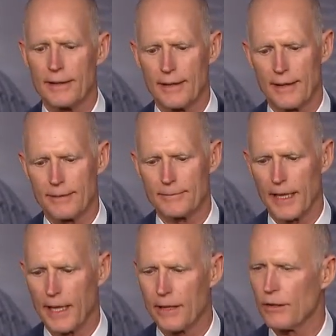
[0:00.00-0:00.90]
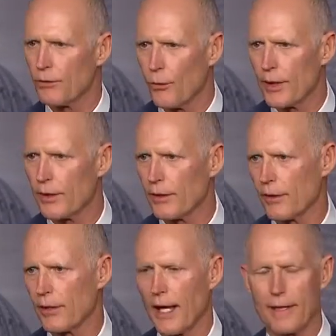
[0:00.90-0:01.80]
and a lawyer,
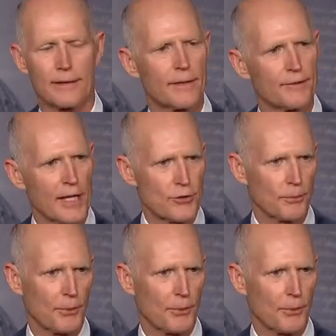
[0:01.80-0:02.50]
or you had a financial